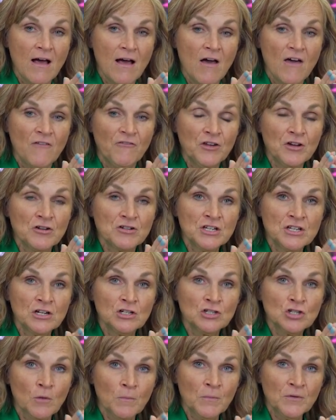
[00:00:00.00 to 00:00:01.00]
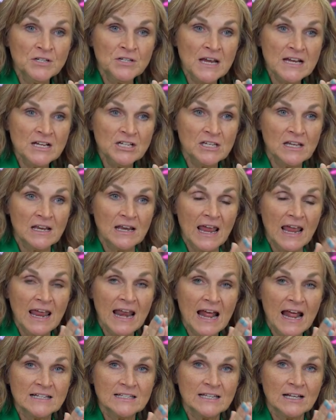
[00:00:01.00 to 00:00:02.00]
If there's an interpretation, it
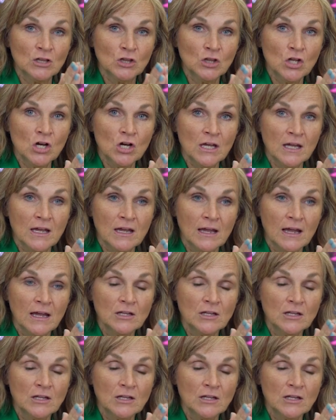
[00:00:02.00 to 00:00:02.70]
has a look